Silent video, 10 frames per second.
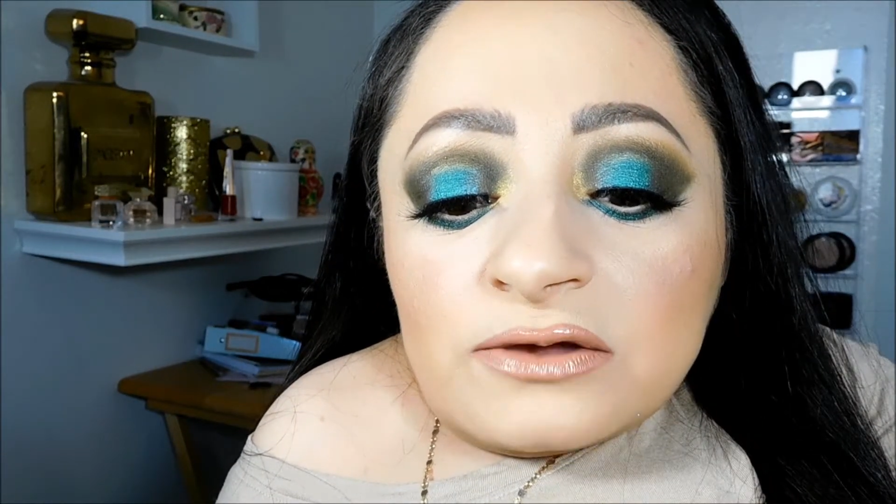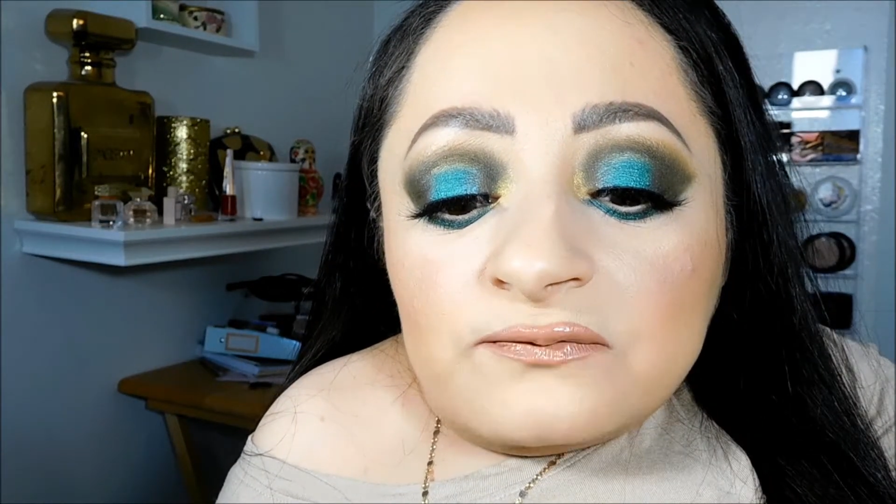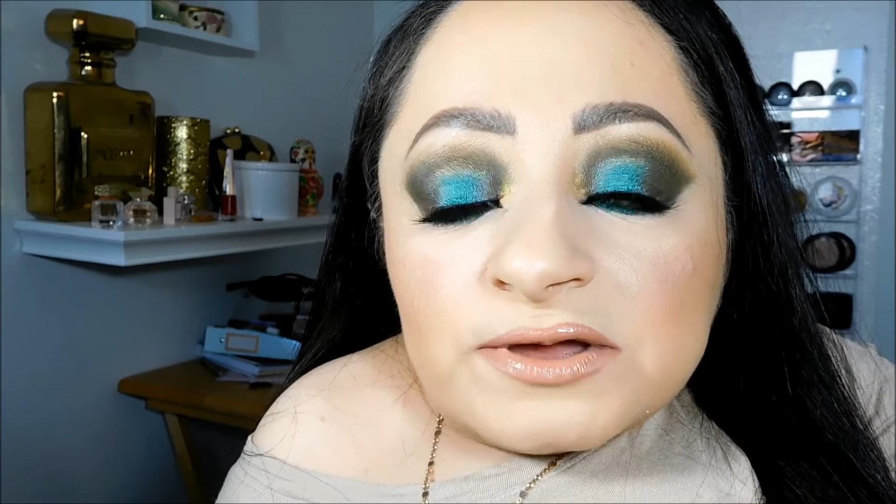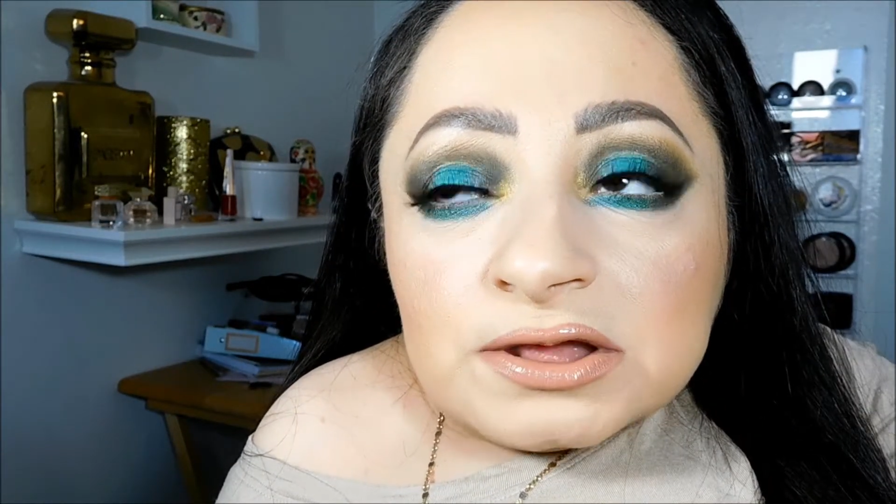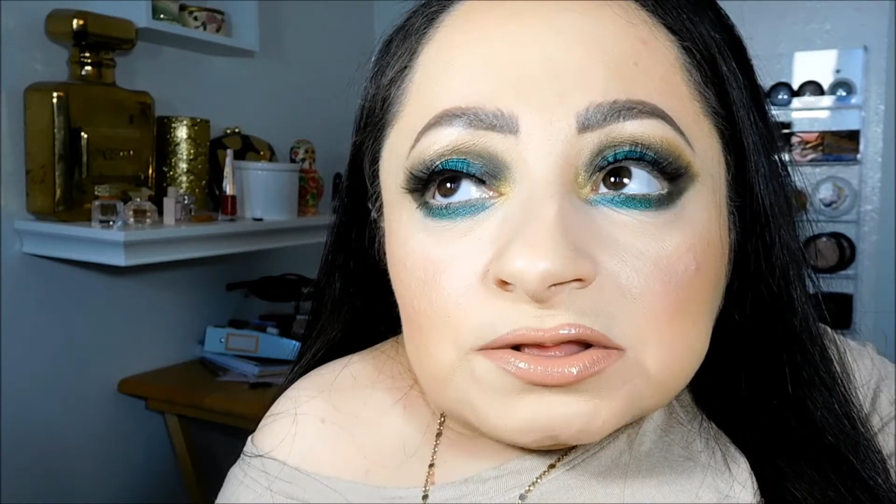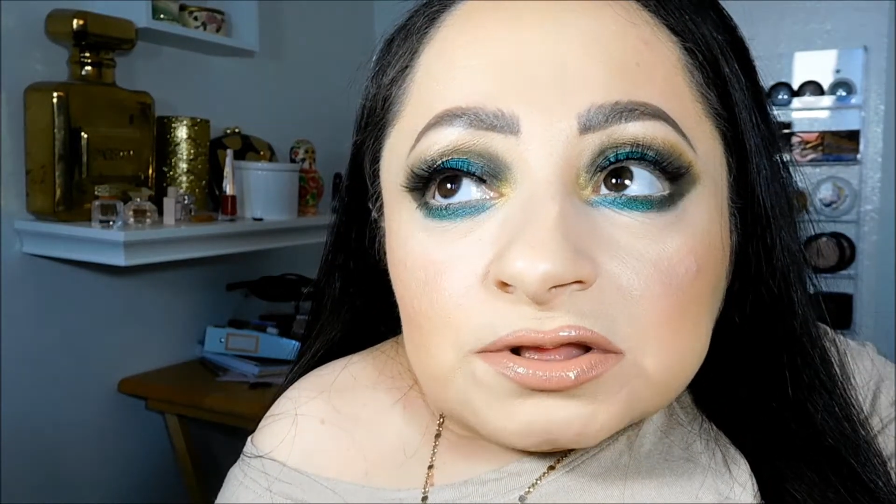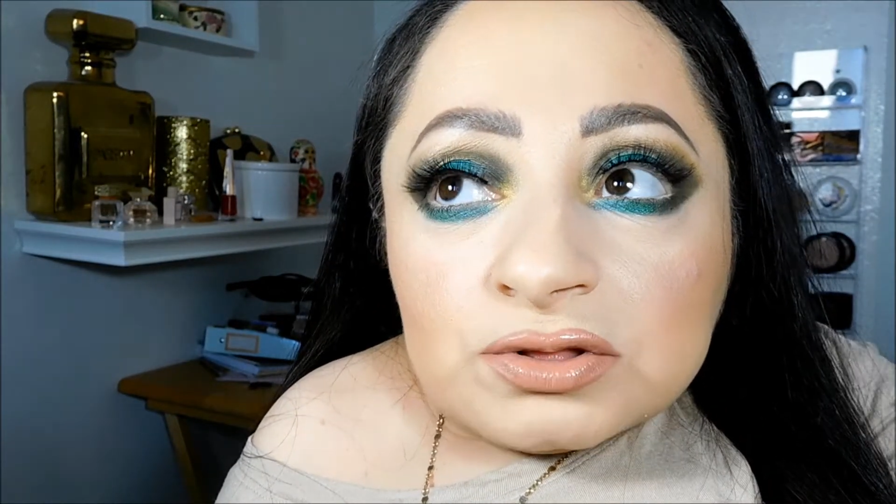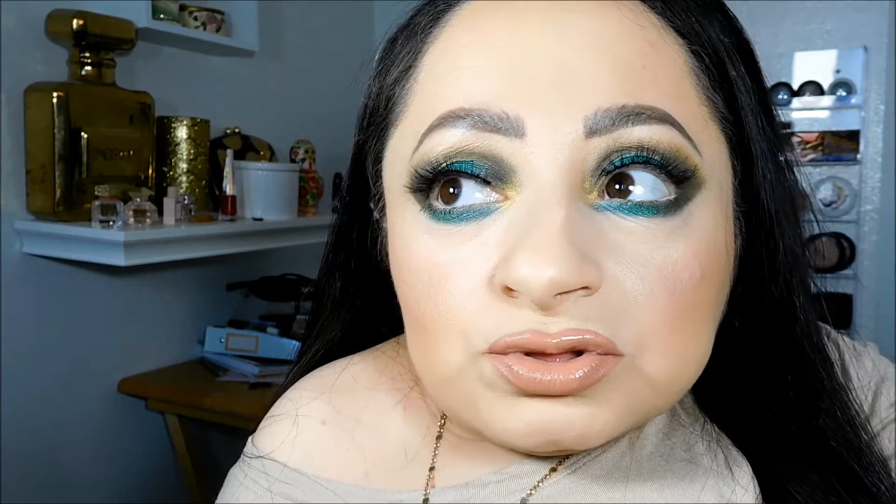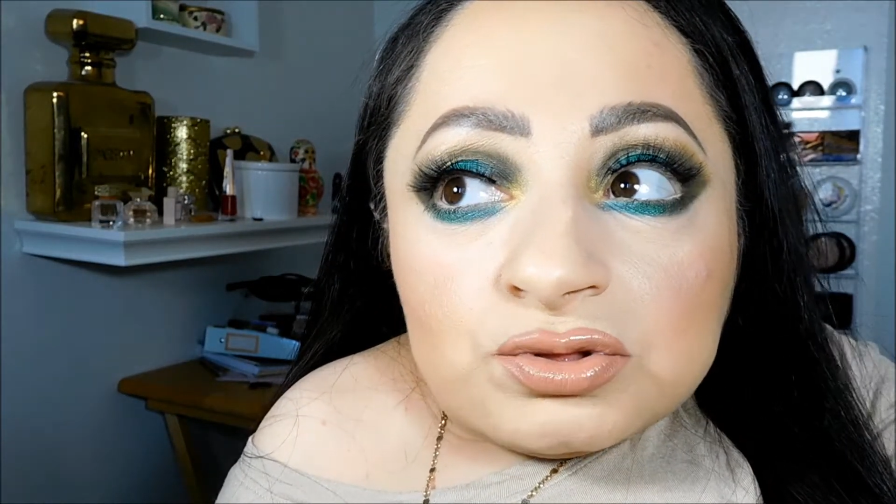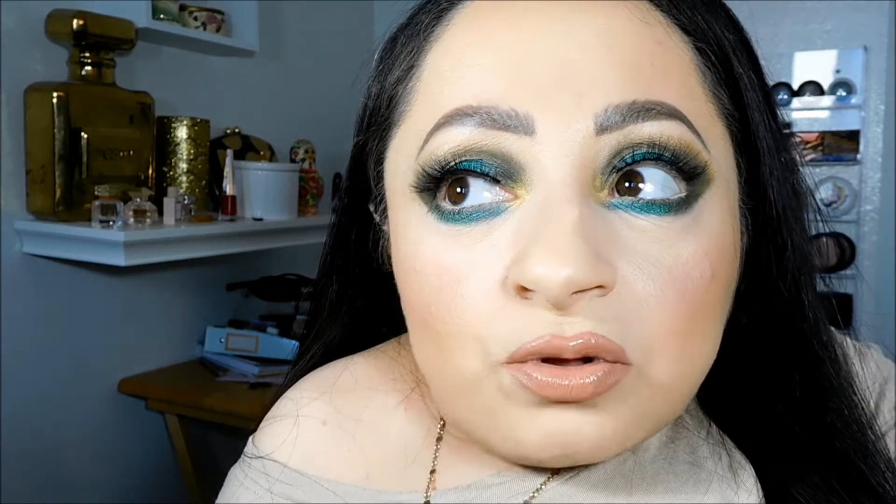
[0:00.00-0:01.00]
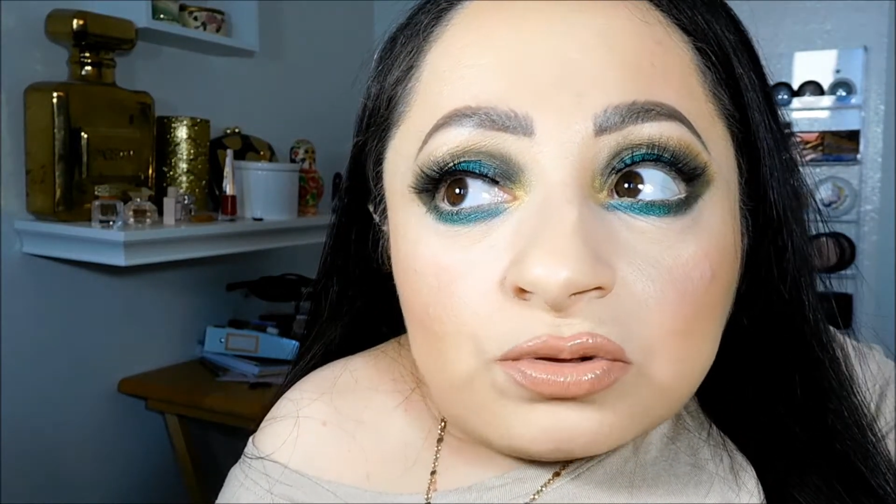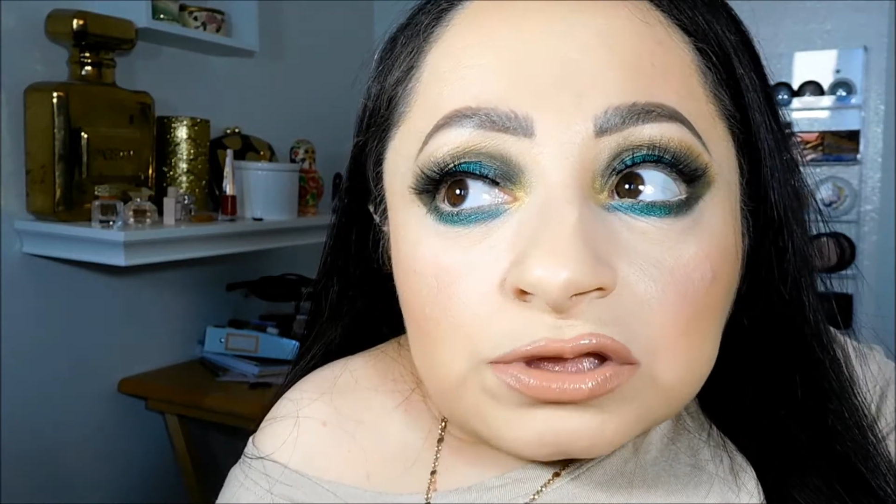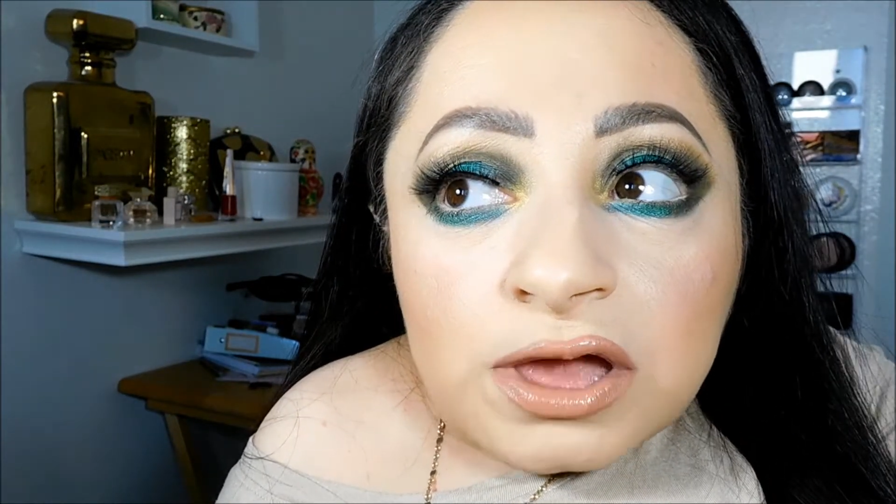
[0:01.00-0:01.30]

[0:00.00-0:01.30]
if it is sold